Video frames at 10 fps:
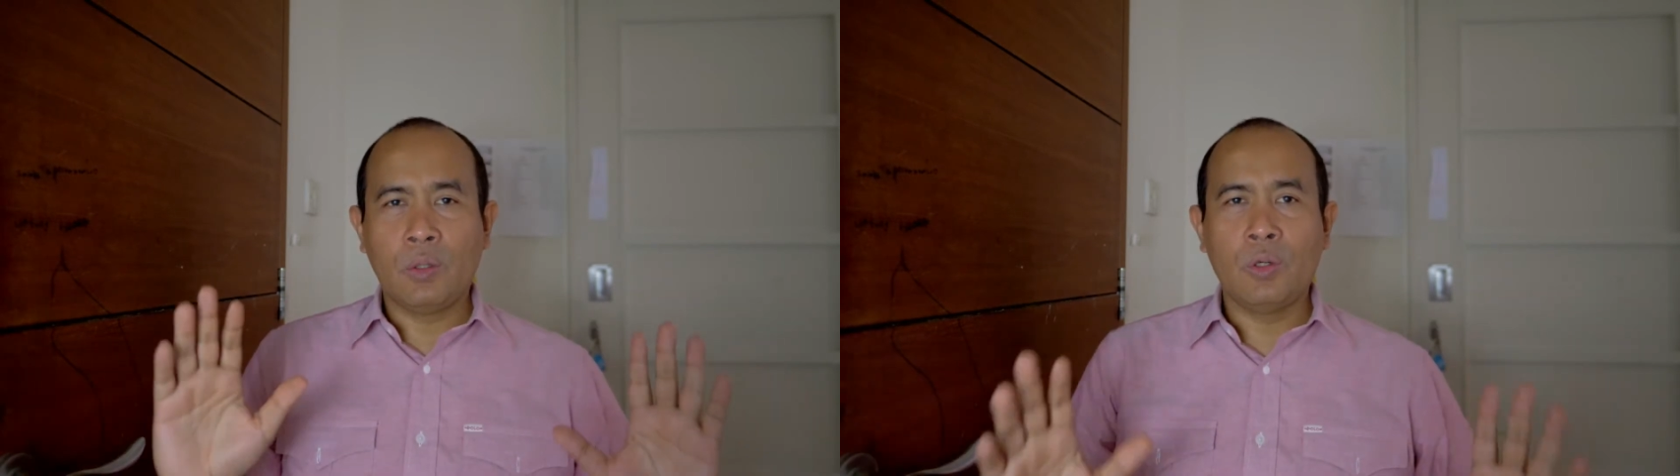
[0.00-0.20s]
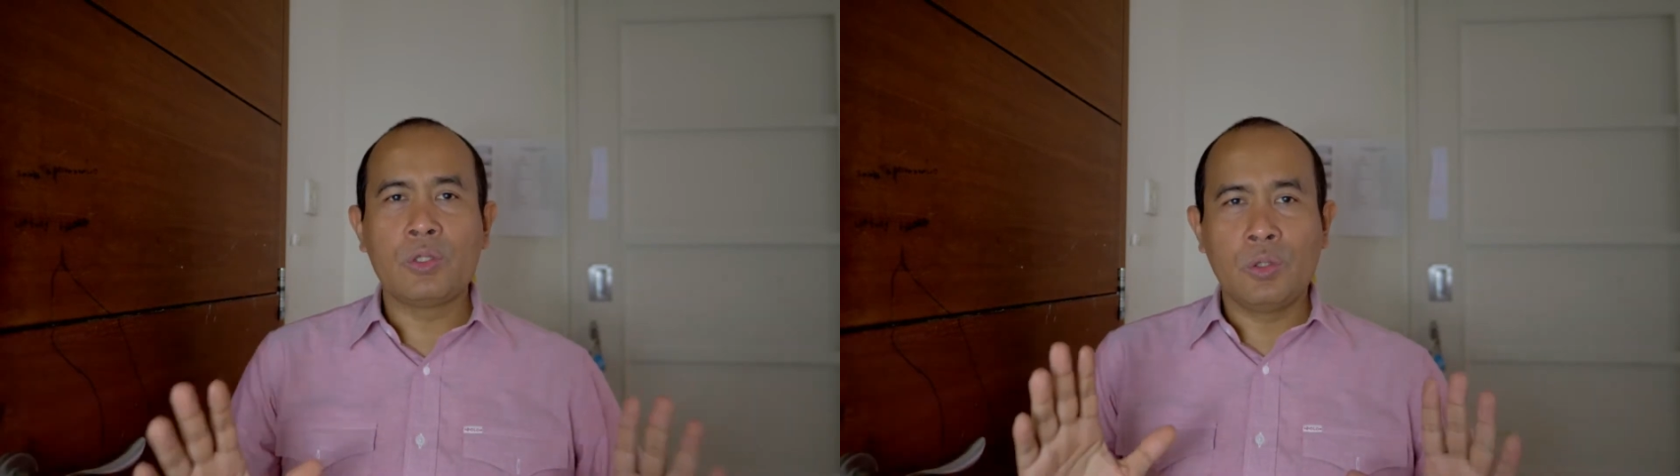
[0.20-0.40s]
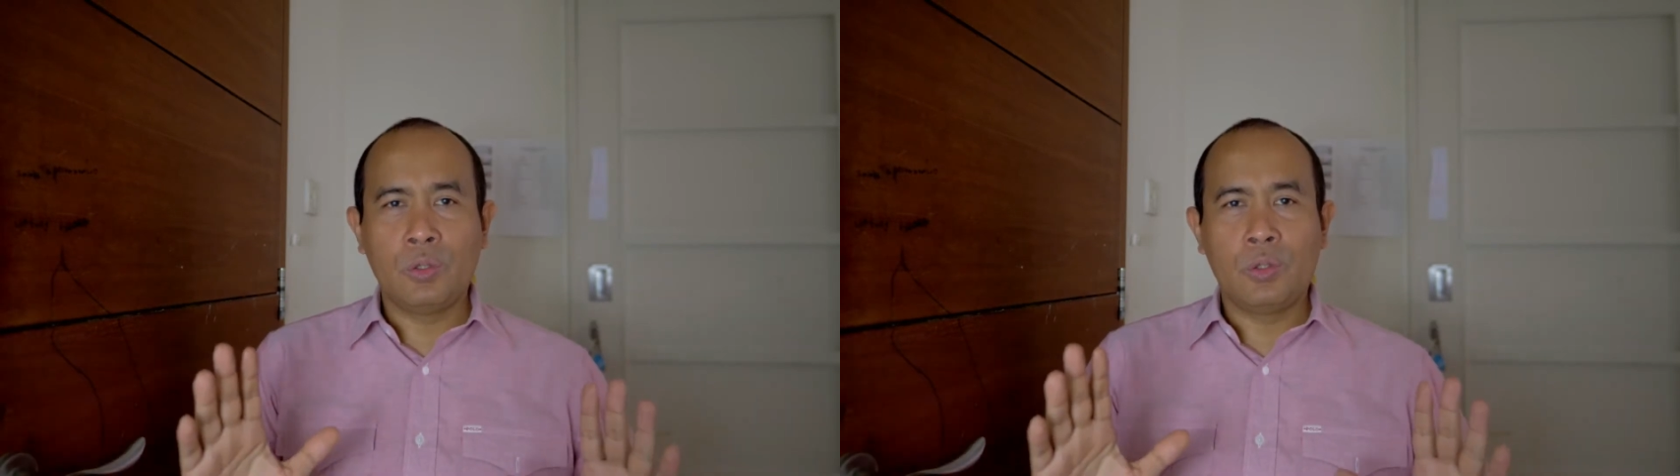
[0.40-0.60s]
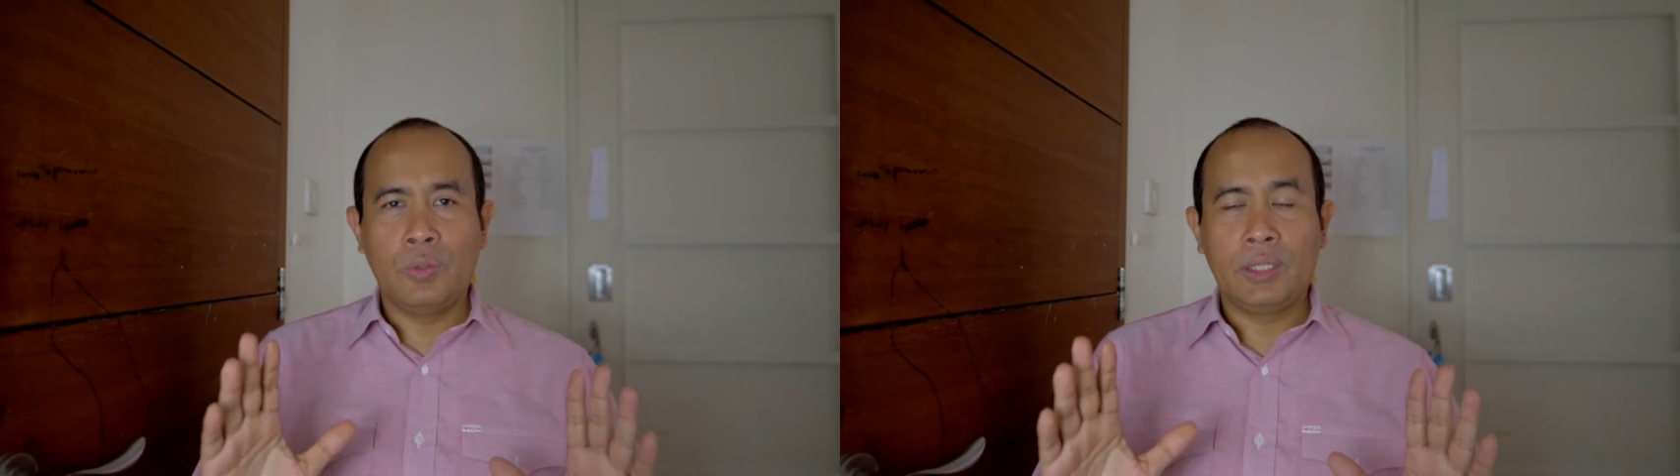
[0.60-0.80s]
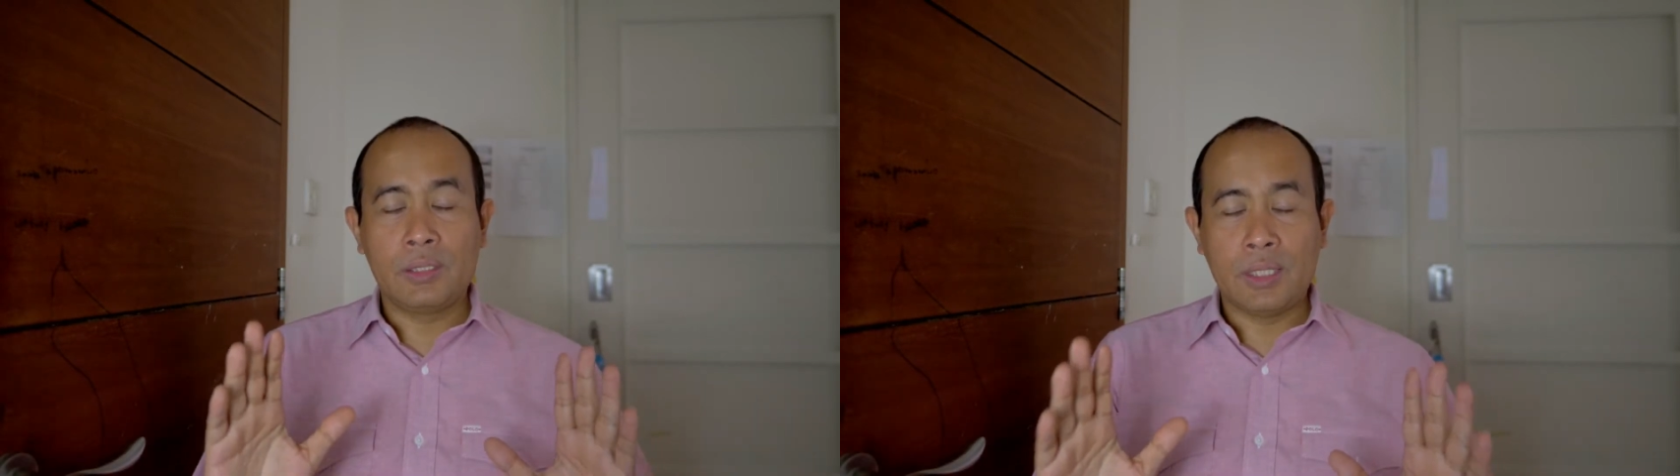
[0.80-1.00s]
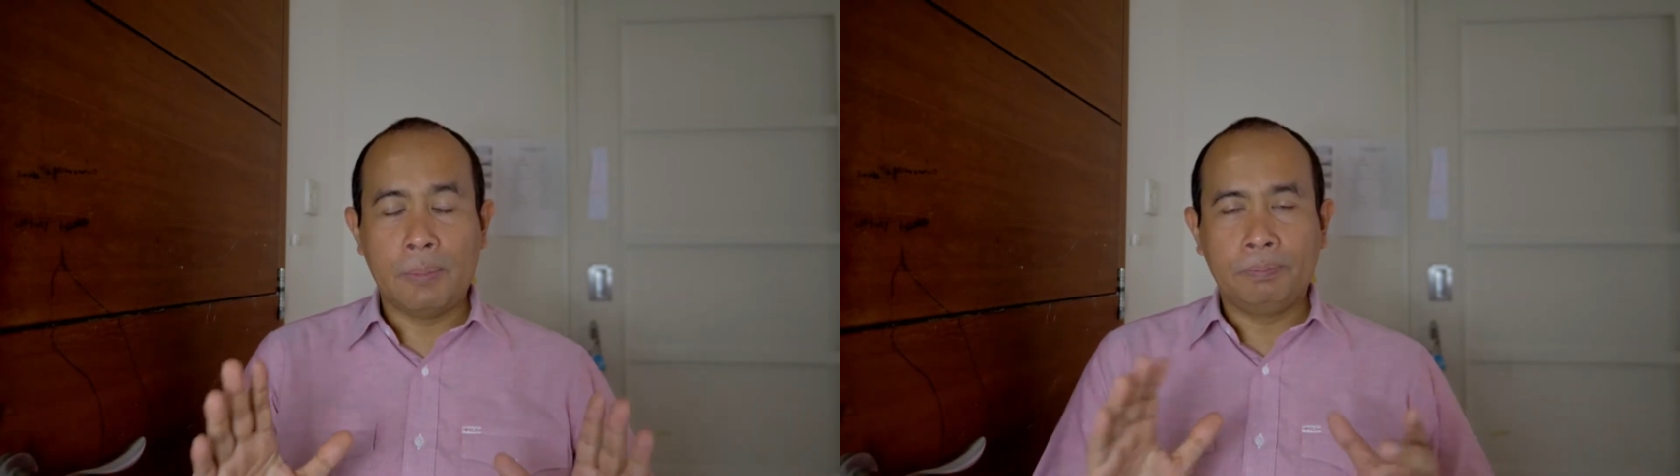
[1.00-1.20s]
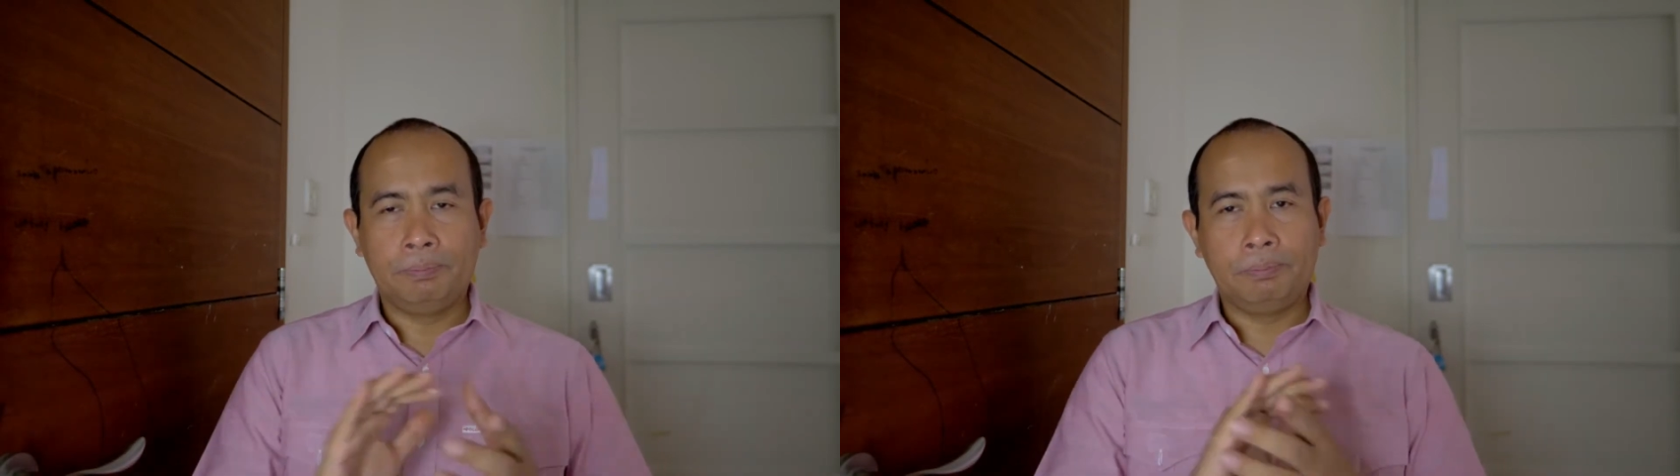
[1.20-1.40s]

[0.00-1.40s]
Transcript: also doing the same.